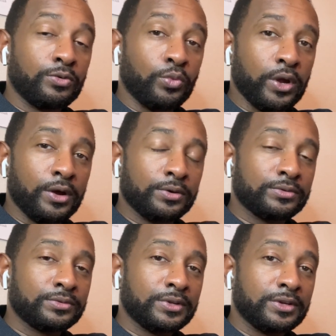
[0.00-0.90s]
Well,
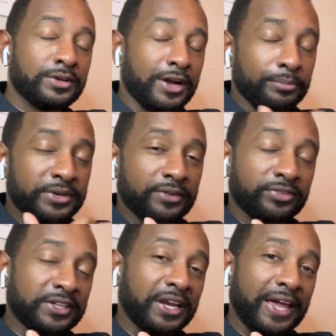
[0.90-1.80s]
I'm
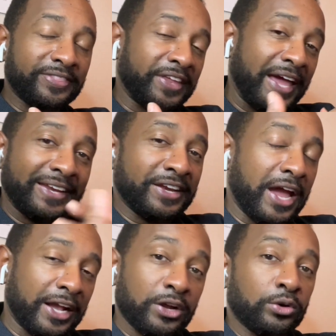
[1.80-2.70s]
definitely glad that I did
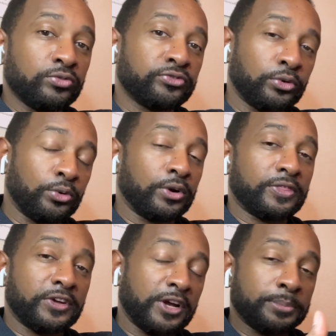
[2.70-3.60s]
not go
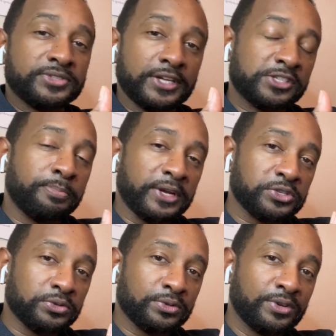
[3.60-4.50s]
for the upset
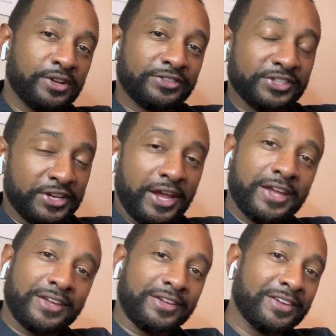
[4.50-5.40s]
special
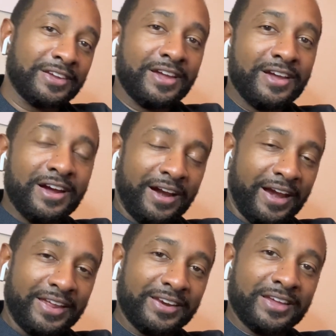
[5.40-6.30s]
today. All
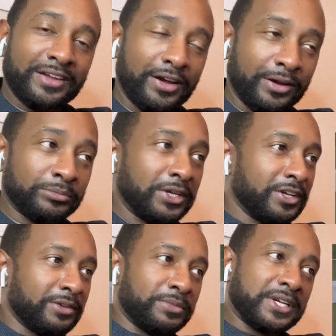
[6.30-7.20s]
right.
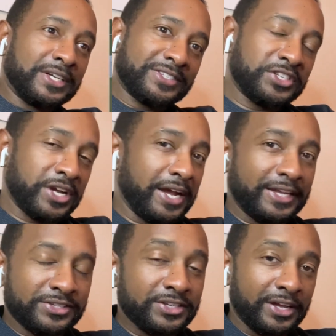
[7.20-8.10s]
Because the
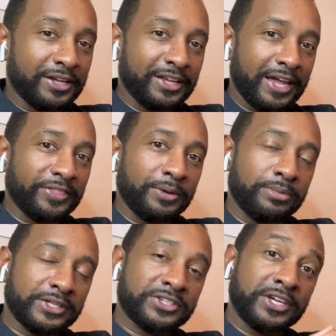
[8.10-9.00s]
Giants, yeah, they got their
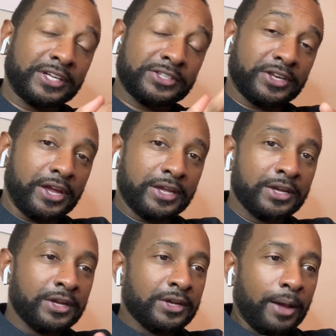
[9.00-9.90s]
butts kicked today.
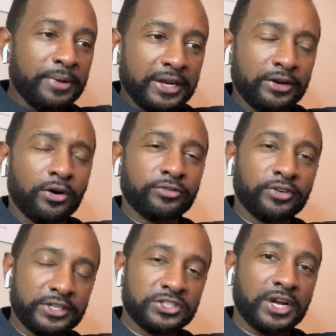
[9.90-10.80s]
I mean, in order
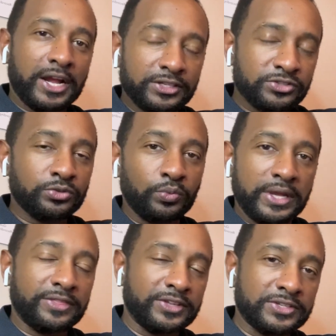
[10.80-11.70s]
for the Giants to
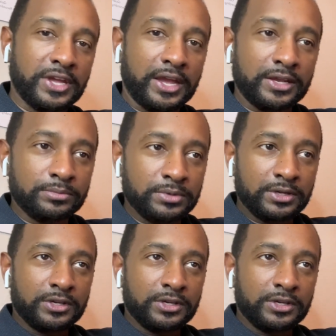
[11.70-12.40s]
win this game,